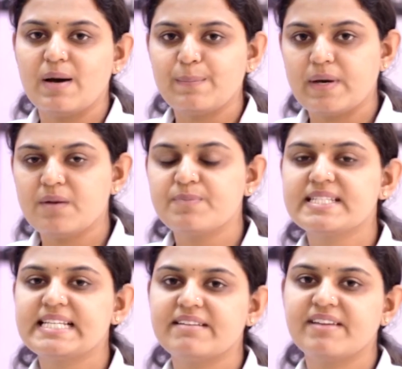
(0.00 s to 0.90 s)
Pulp is
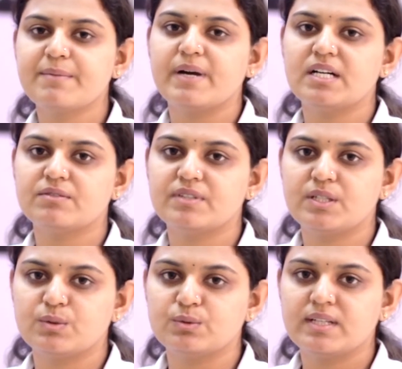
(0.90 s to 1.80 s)
the living part of the
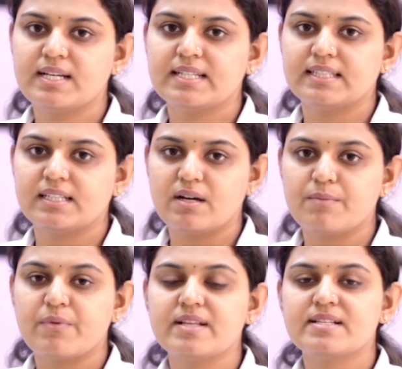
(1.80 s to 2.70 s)
tooth that
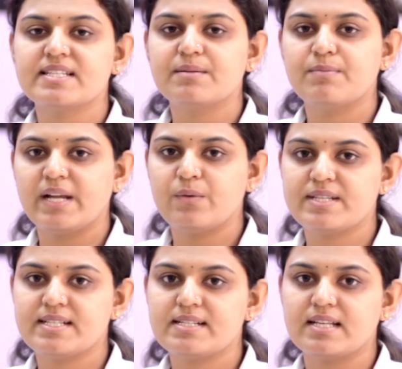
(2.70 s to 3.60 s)
comprises the blood
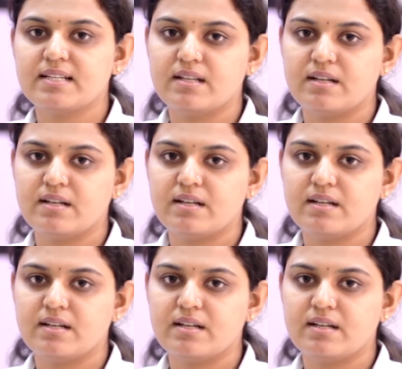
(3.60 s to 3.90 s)
vessels and the